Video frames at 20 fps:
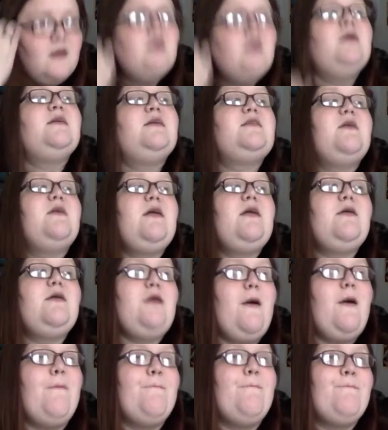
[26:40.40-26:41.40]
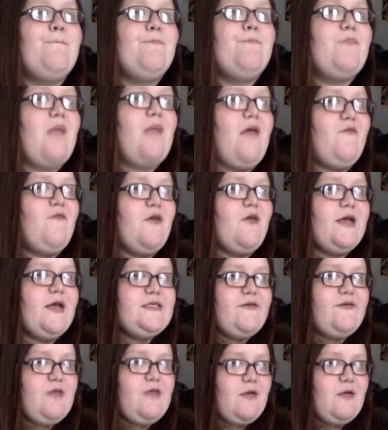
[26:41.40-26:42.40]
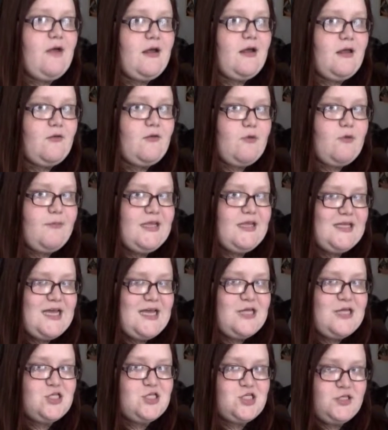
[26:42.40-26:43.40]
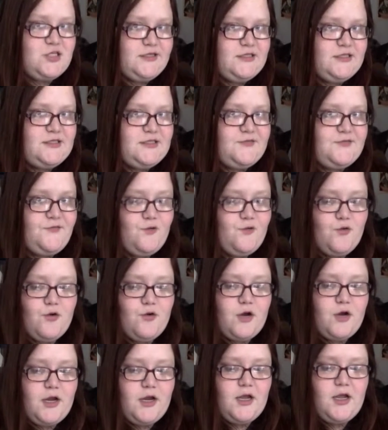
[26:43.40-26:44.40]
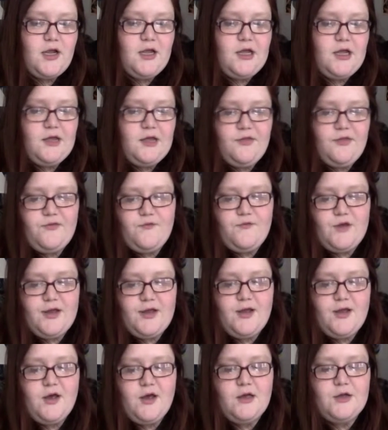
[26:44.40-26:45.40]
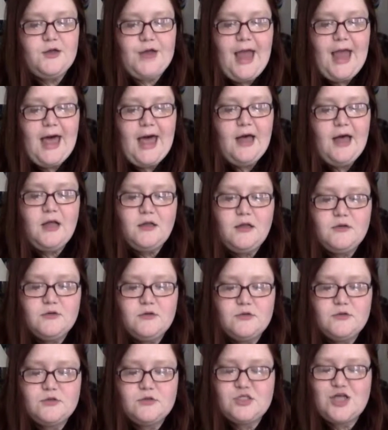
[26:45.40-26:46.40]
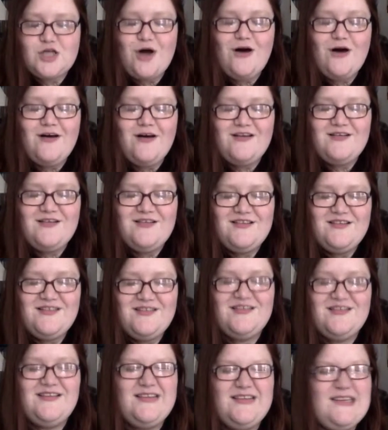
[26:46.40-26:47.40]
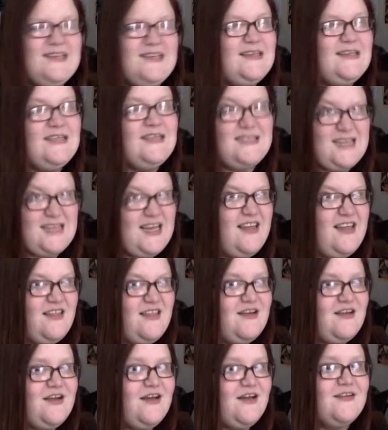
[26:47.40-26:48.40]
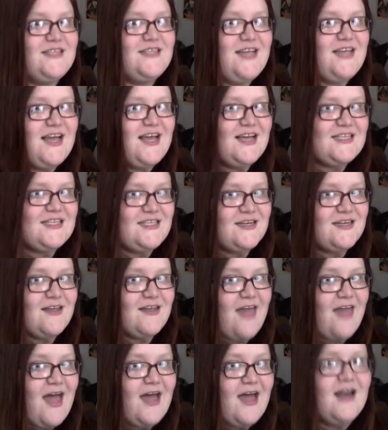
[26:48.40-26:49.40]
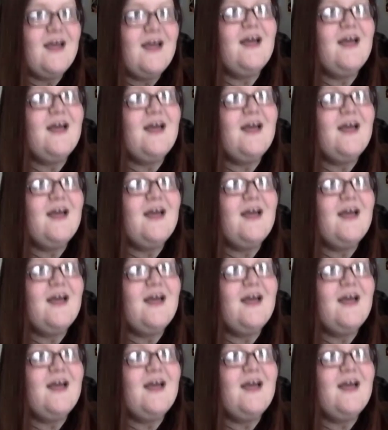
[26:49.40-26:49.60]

So I don't know. If you guys have any recommendations for a 3-color shawl, see, there you go. See, it gets stuck in the head.